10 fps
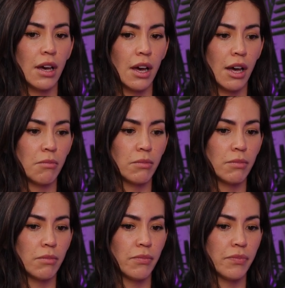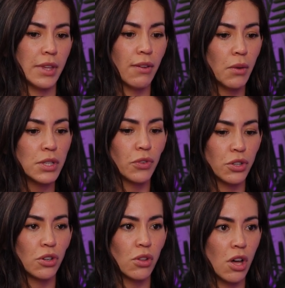Um, if he was
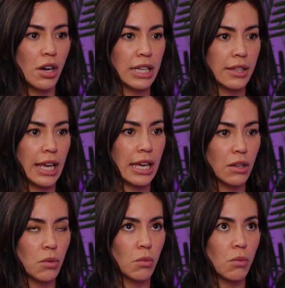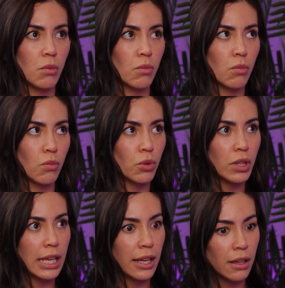further along and like
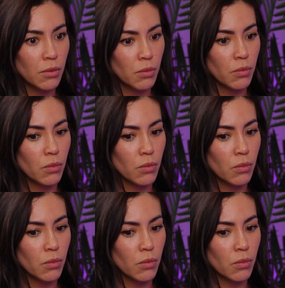really